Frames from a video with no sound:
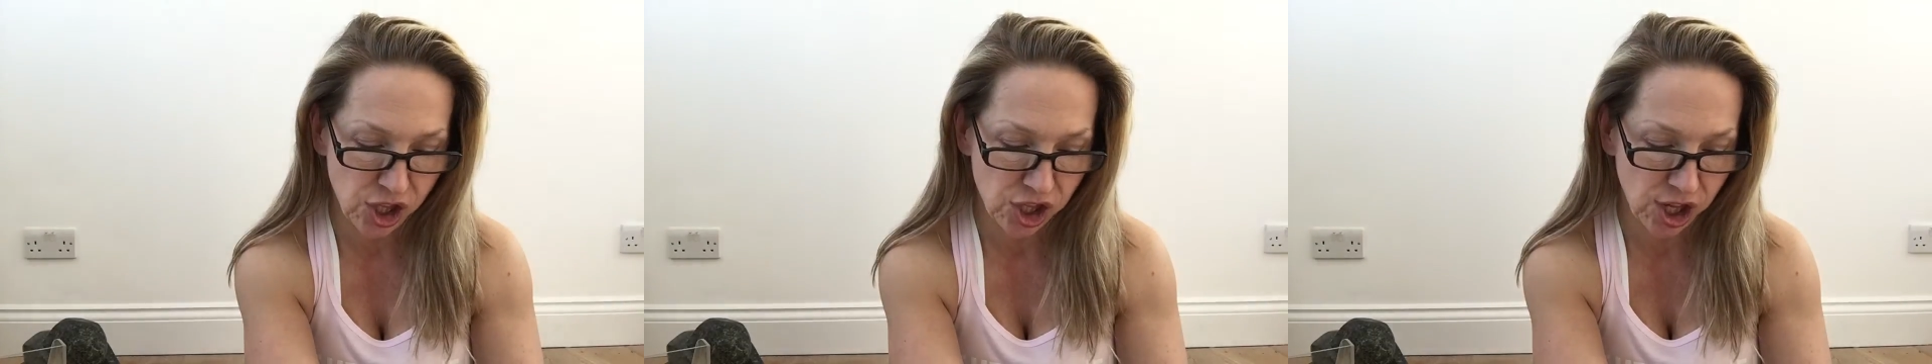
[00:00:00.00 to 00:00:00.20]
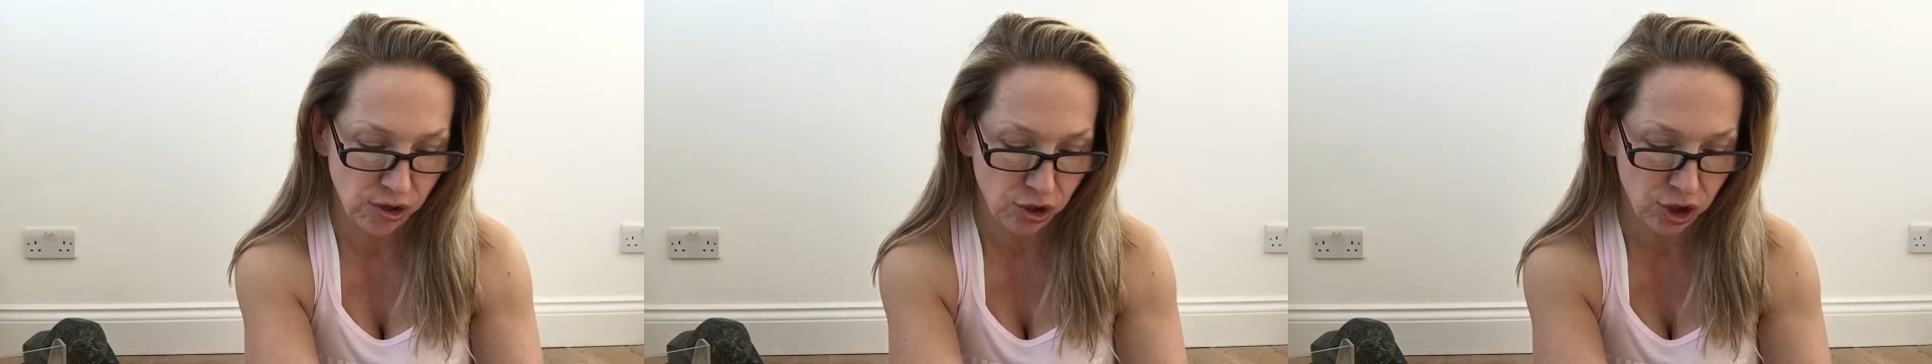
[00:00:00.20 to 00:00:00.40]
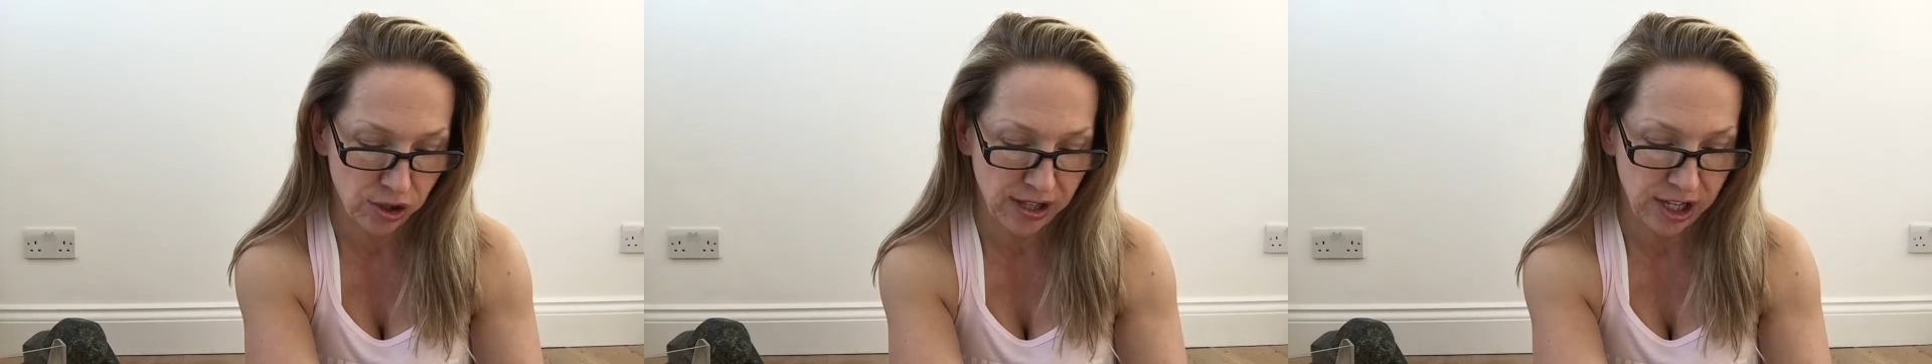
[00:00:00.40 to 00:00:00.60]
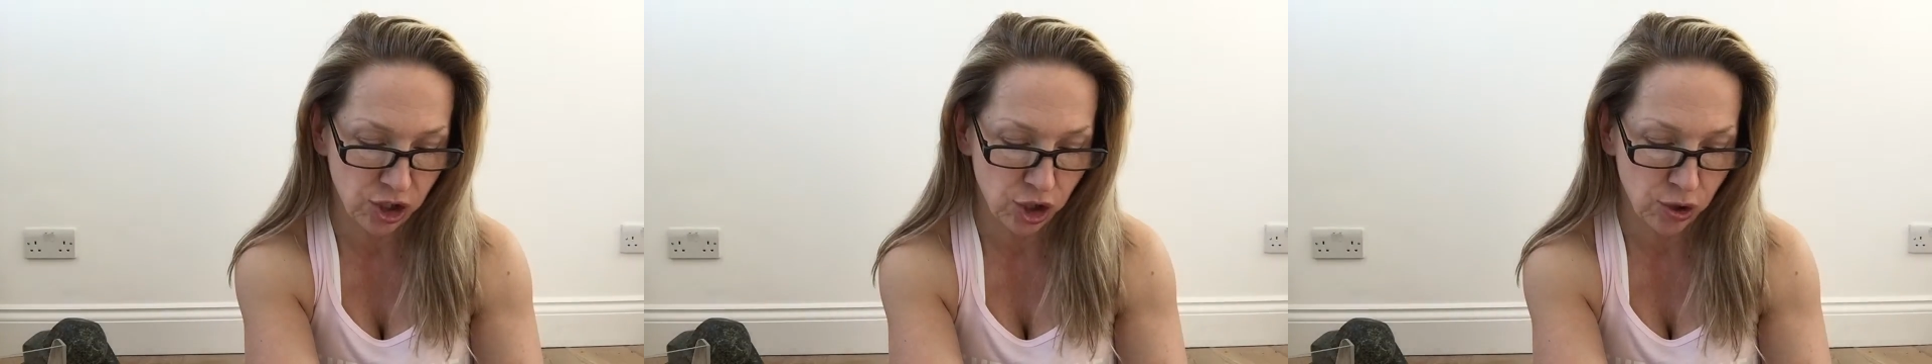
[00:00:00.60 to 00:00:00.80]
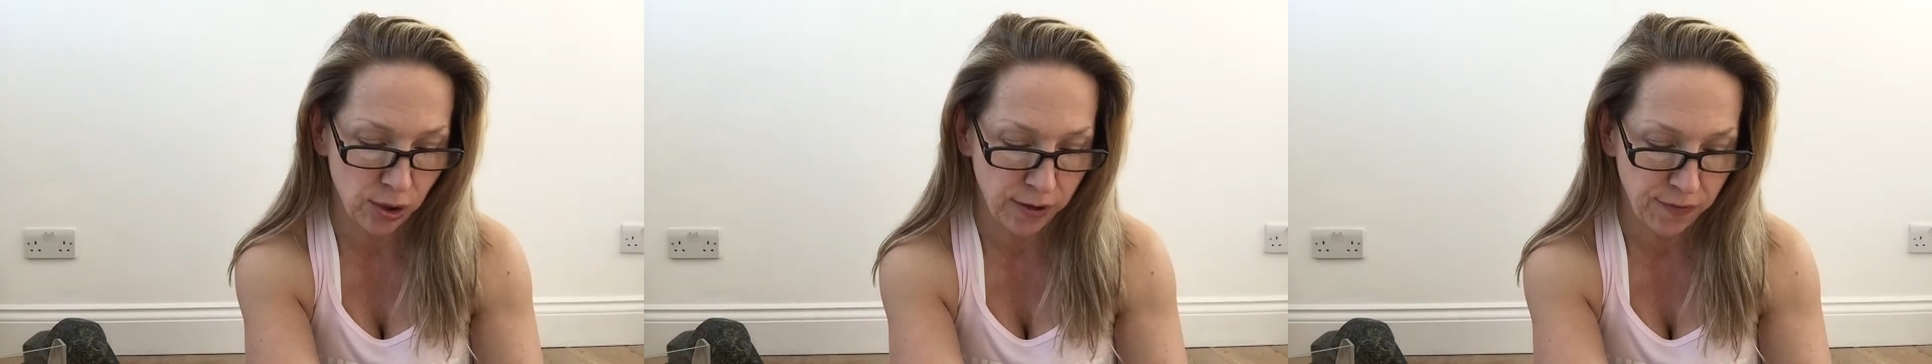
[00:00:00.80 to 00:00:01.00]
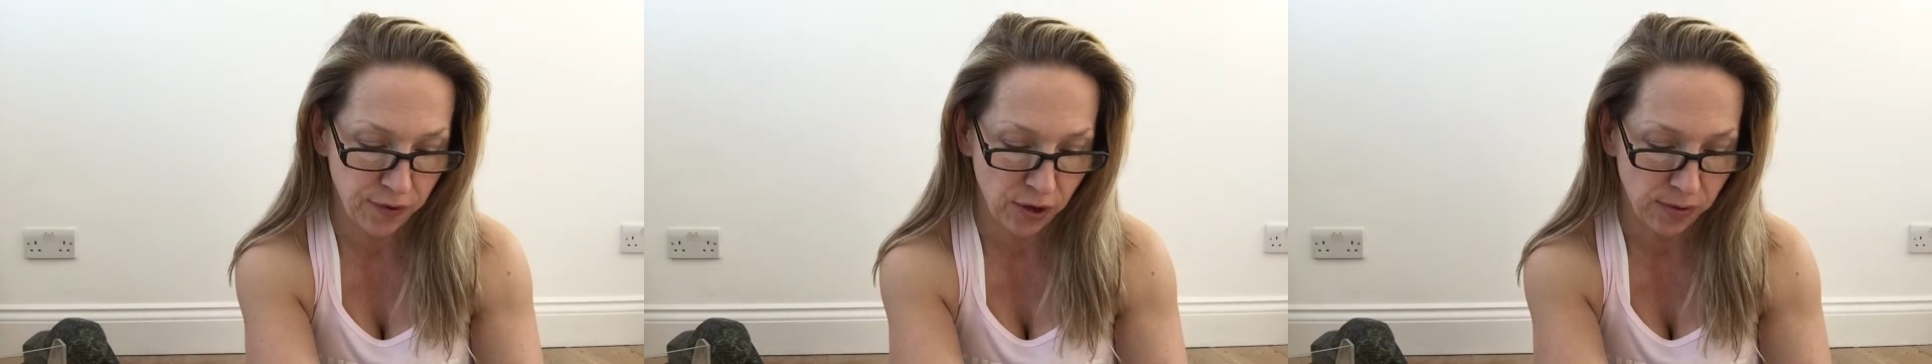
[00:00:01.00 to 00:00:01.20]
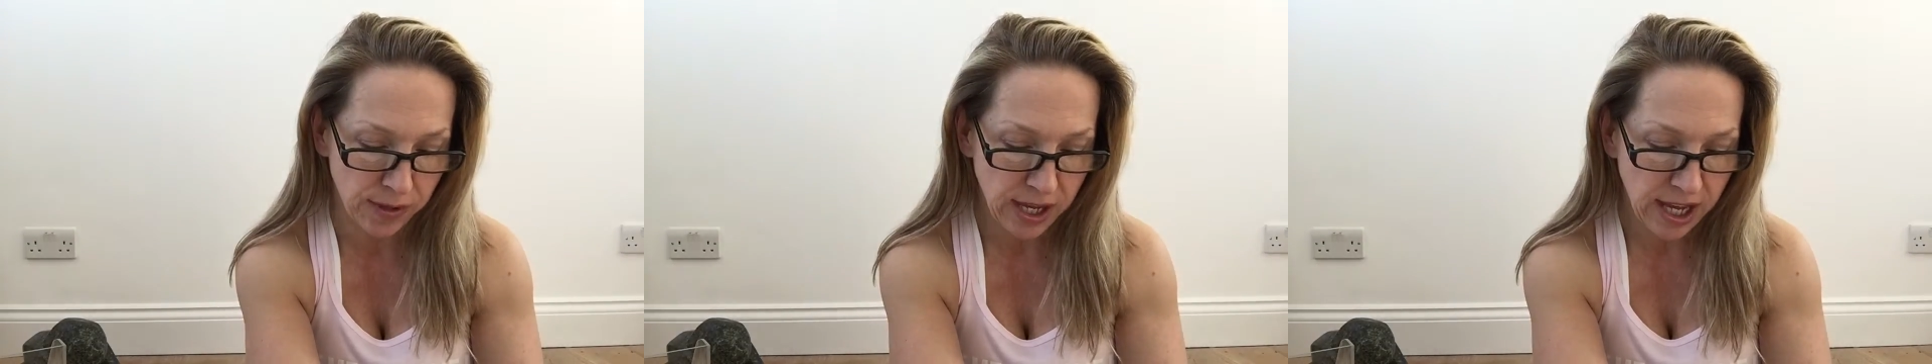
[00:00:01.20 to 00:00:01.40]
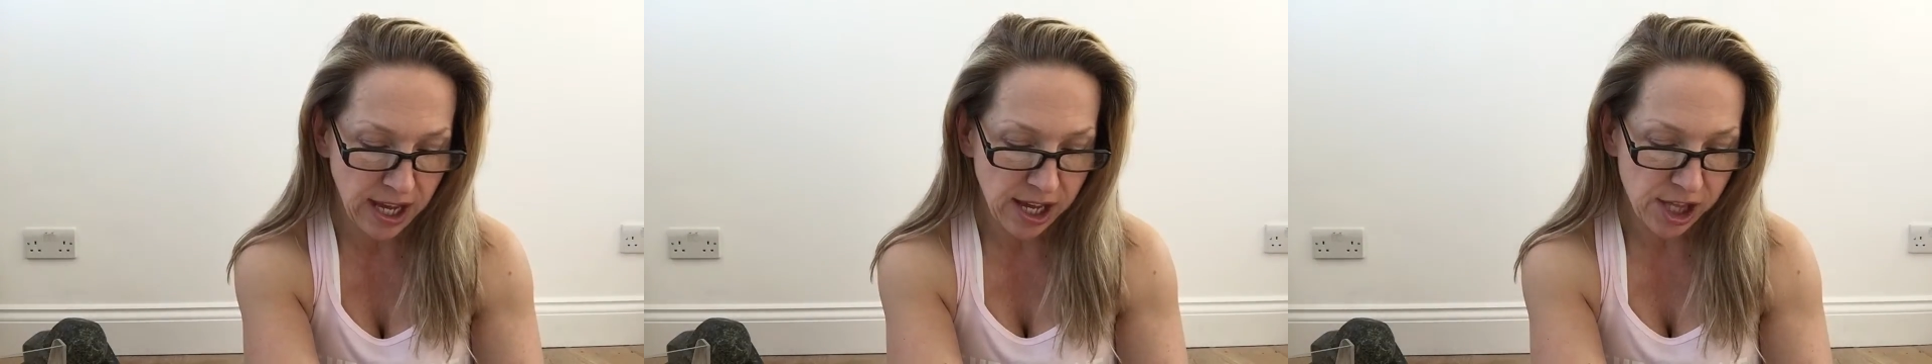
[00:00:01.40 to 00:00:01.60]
the social and joyful,